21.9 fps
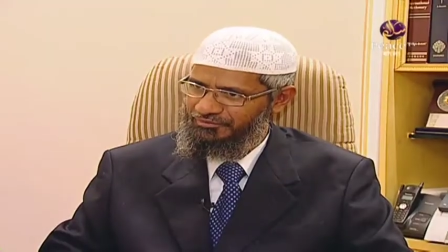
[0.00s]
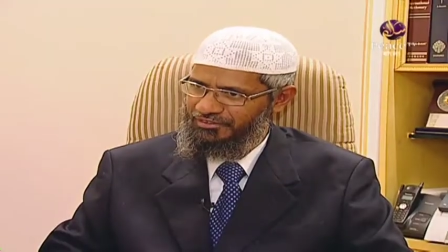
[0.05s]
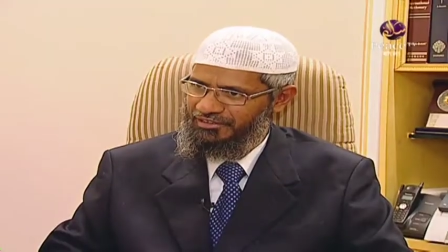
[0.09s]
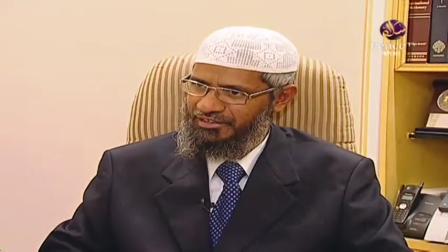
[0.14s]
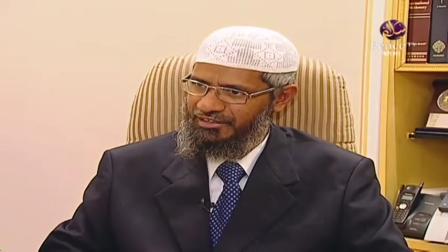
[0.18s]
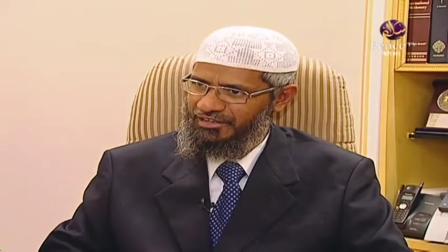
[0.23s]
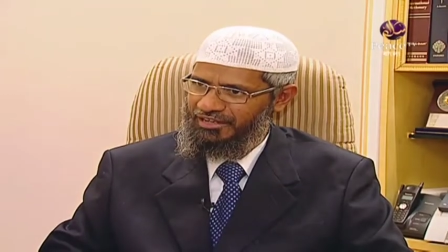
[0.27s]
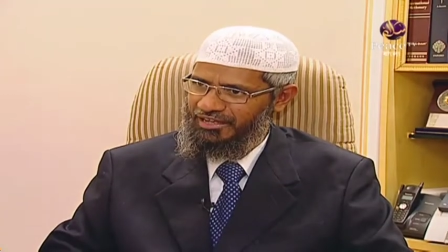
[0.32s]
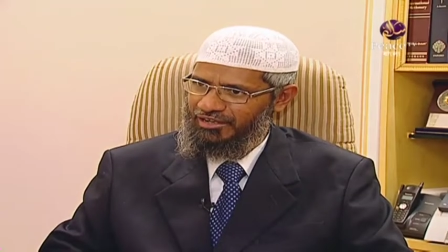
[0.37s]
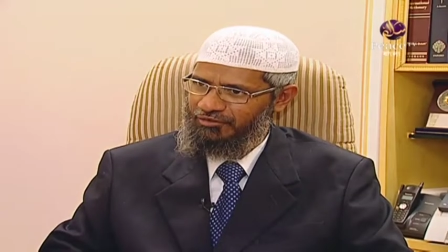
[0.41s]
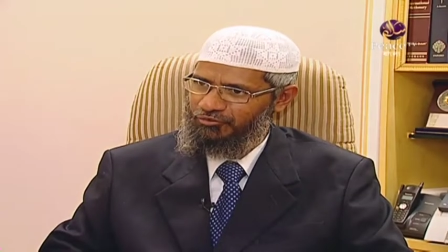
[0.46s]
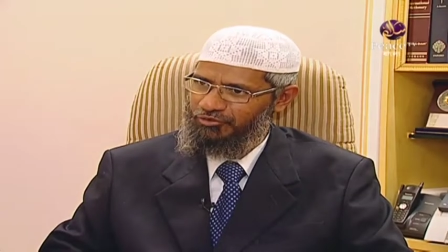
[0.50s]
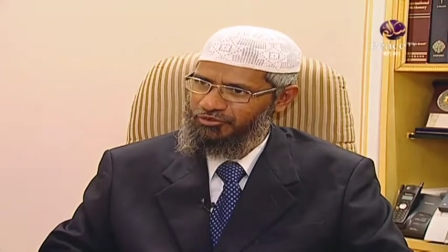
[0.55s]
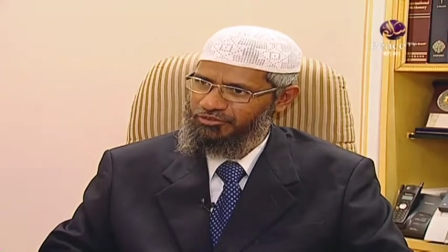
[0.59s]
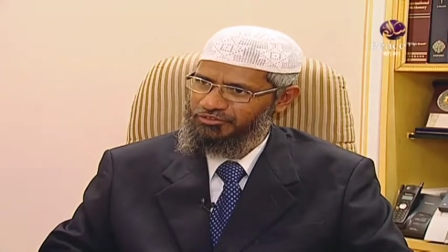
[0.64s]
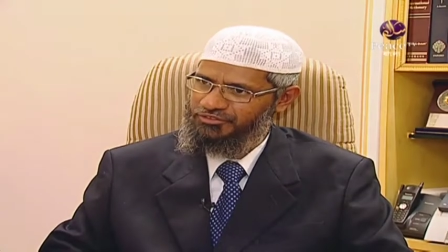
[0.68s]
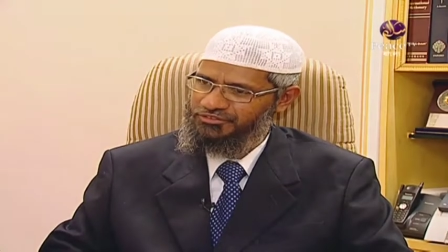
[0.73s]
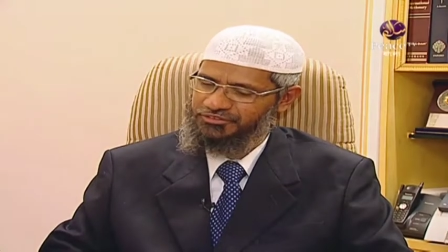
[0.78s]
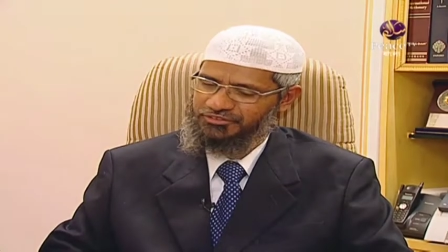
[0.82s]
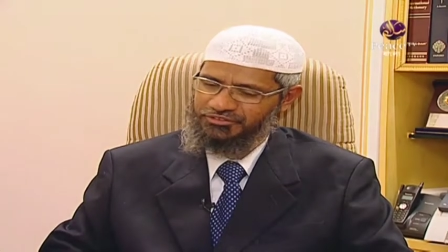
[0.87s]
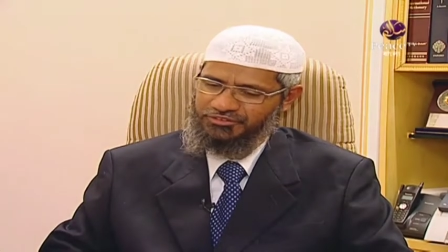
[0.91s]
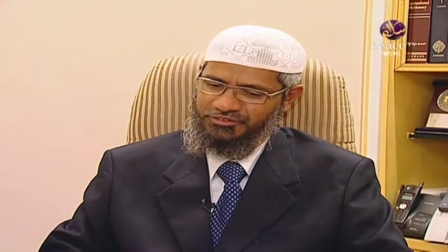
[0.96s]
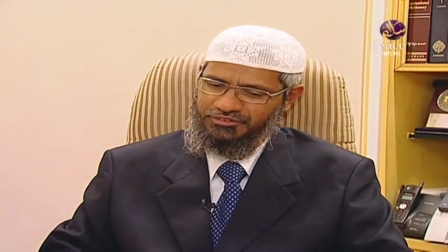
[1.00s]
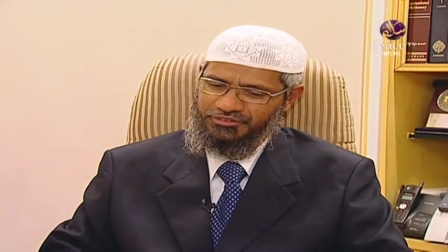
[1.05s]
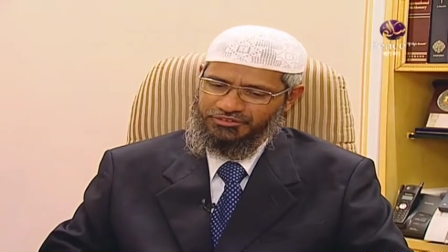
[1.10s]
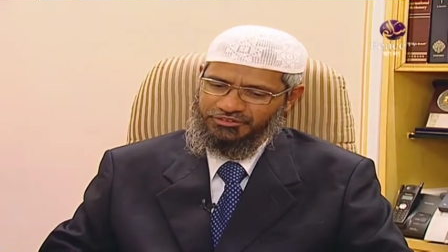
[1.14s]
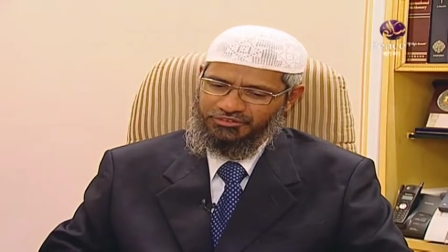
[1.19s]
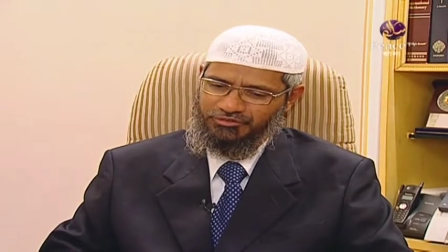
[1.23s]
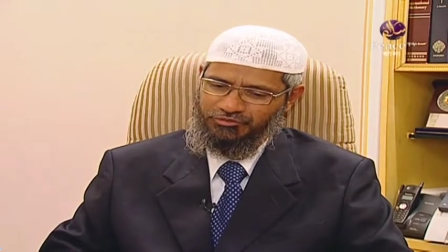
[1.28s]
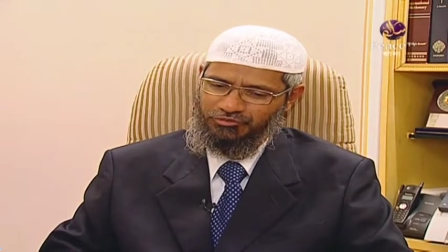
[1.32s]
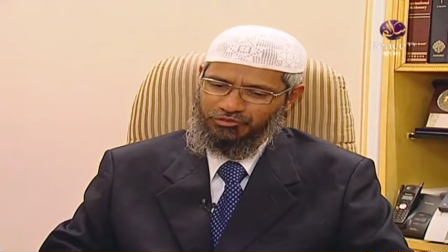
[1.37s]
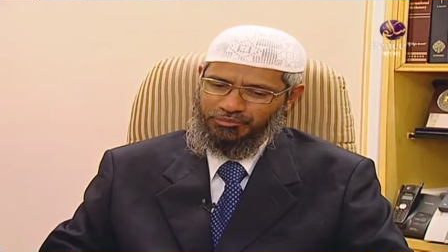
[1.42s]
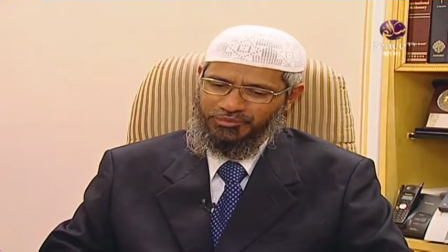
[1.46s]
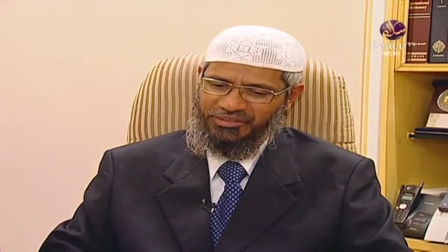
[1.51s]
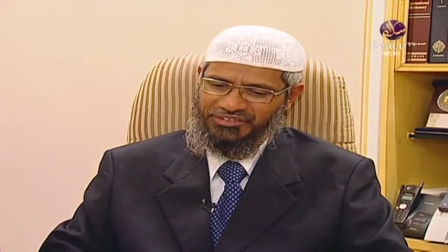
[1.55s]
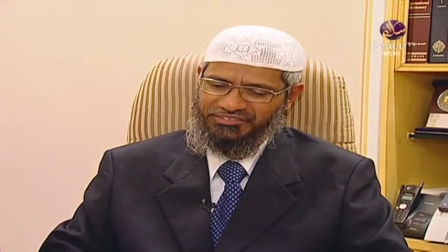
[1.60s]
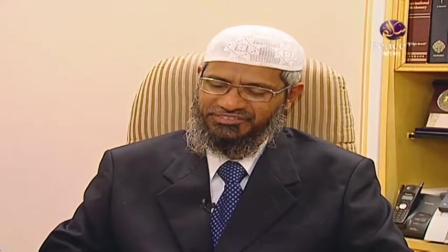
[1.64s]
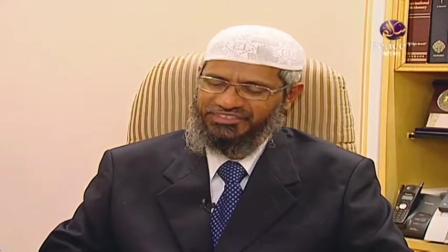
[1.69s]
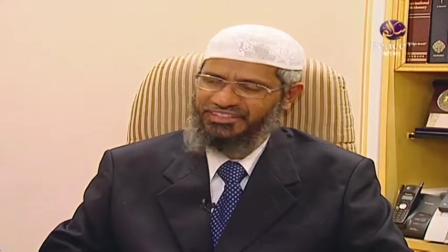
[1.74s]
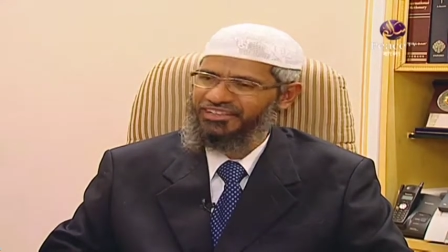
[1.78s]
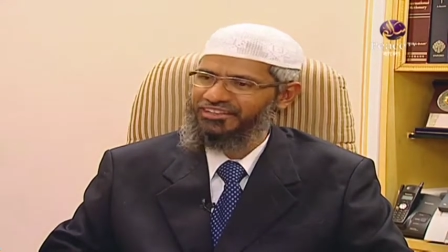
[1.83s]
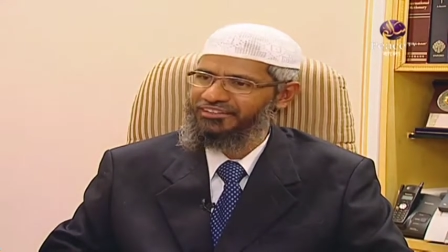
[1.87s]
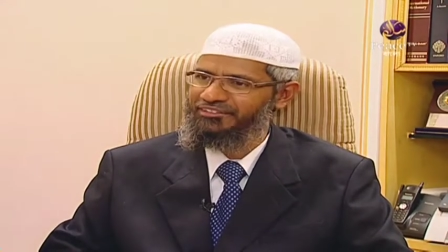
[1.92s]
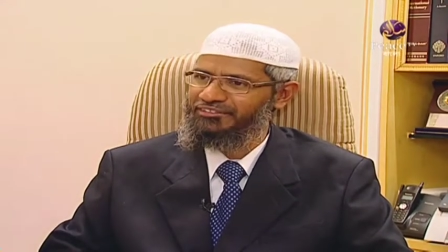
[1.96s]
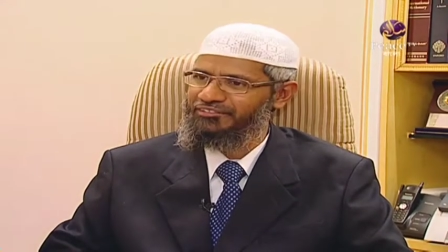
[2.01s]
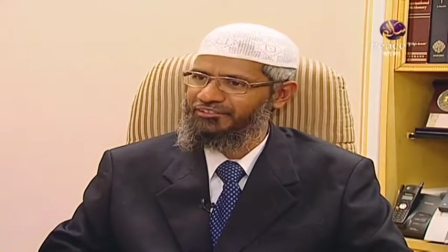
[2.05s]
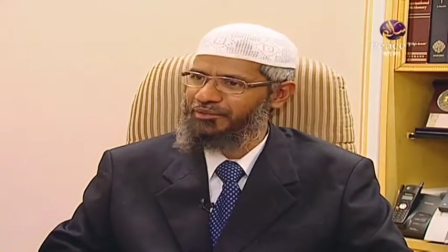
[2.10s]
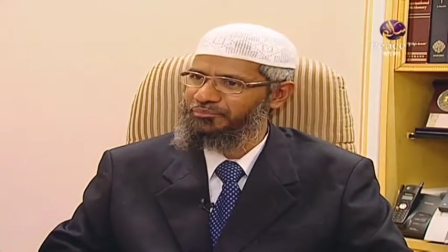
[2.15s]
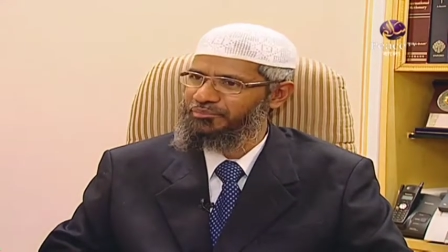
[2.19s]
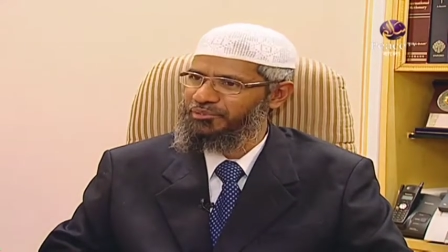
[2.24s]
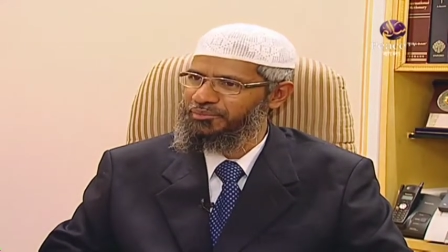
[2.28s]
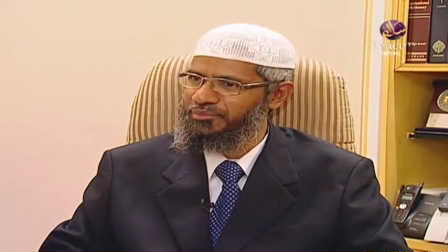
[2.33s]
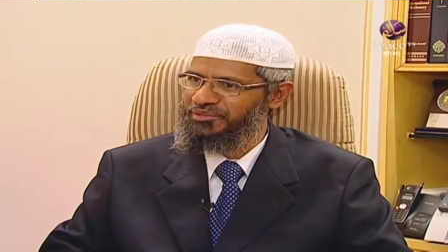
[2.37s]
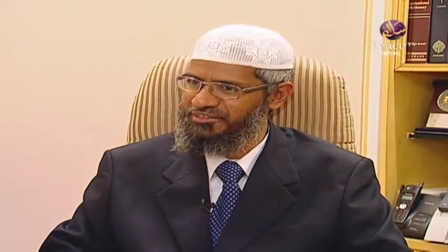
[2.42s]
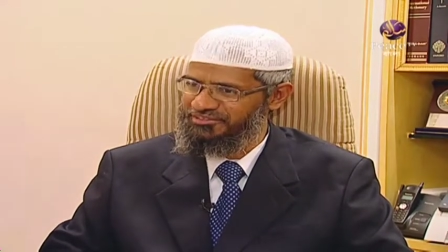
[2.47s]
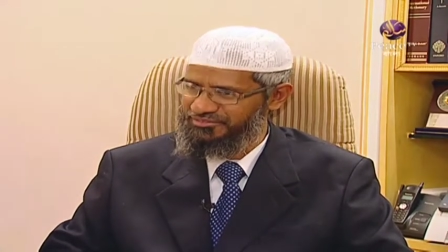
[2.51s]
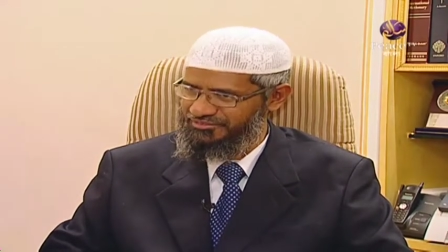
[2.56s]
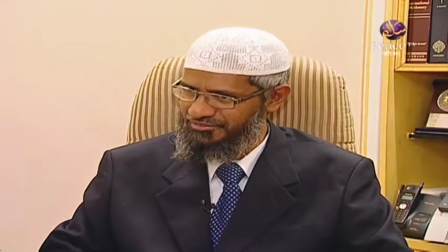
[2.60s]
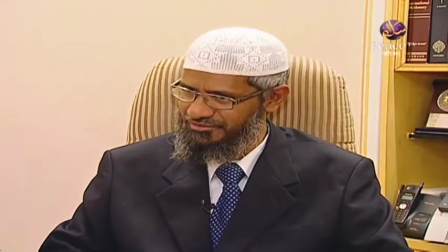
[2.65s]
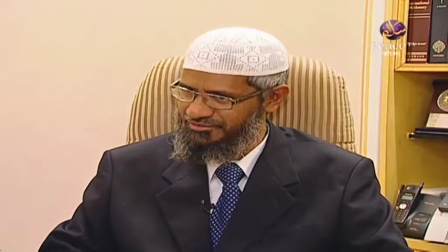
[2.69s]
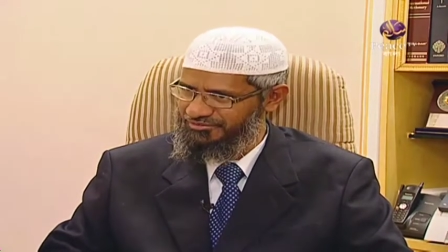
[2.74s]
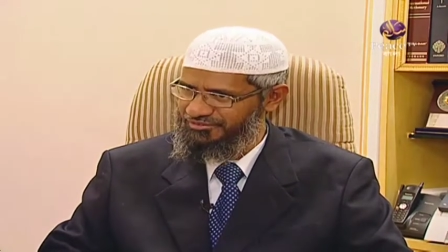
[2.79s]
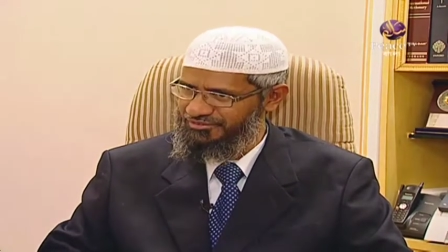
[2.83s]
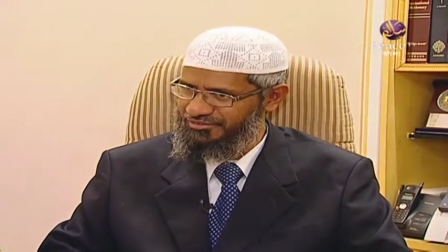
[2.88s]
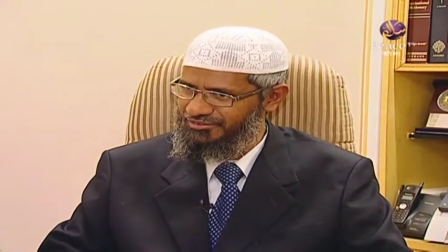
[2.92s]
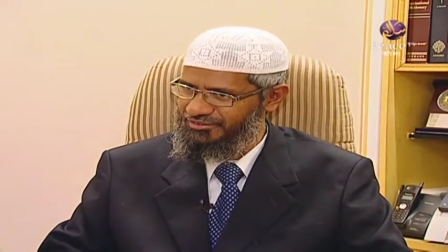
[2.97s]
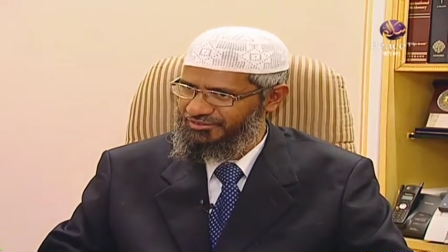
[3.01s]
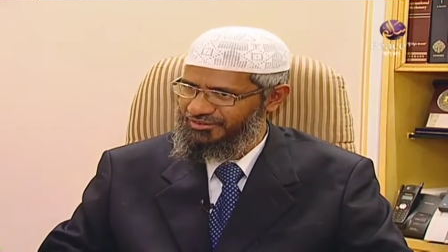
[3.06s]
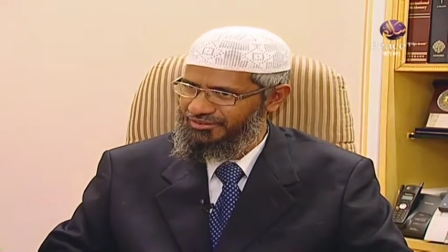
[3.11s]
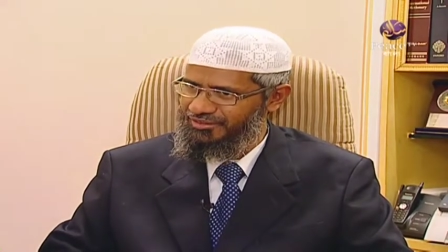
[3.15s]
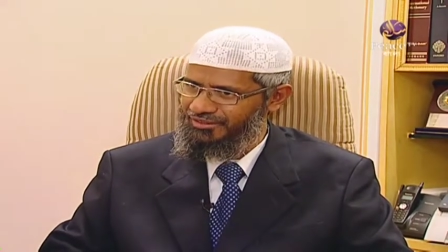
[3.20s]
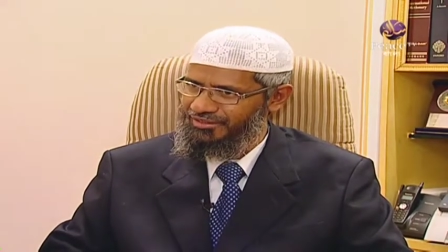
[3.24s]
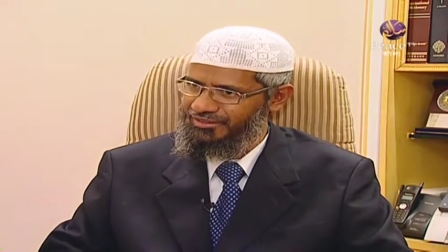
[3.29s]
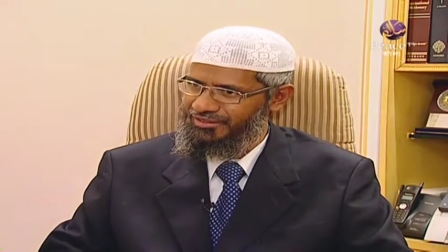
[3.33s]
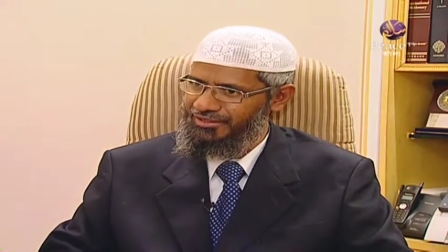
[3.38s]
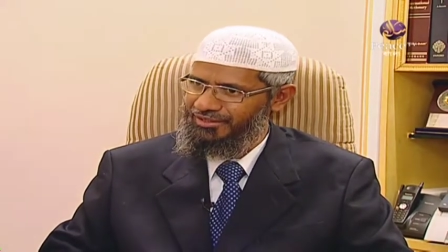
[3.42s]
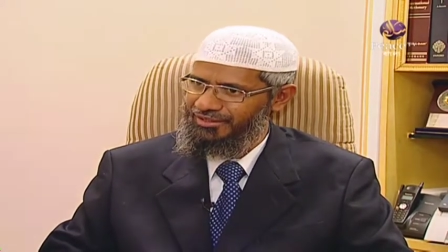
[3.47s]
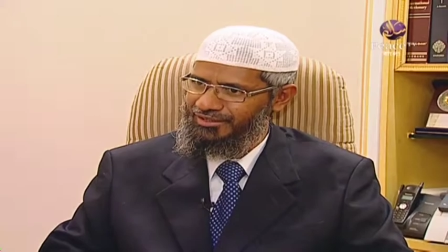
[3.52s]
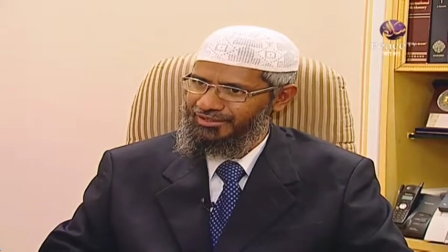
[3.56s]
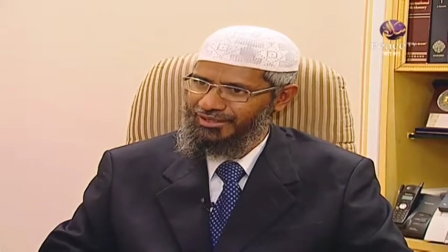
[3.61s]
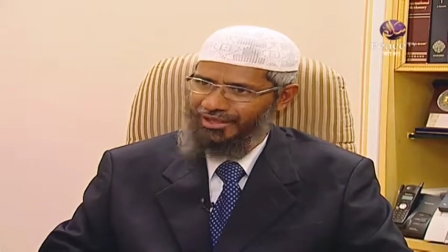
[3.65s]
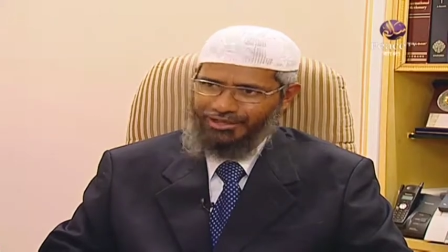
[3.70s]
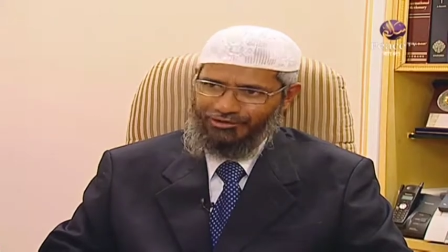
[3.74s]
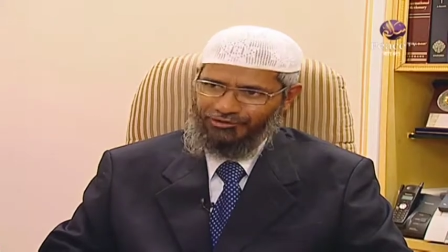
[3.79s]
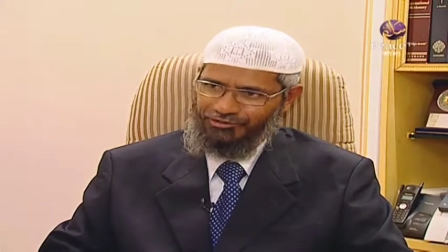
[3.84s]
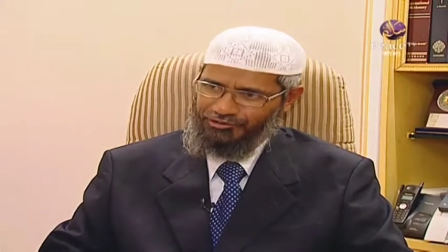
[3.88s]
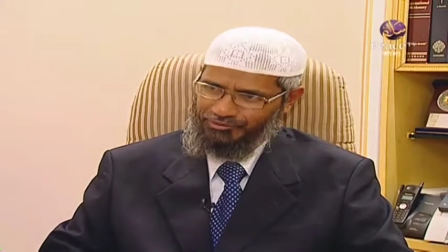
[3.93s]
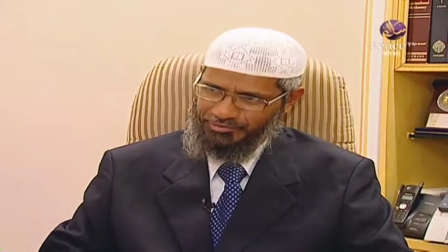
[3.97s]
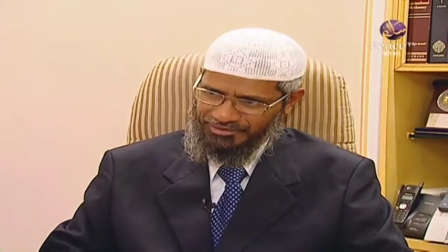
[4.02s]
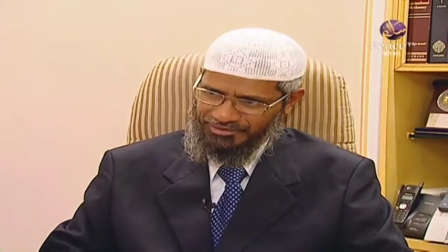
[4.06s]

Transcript: when I was doing my second year MBBS in Nair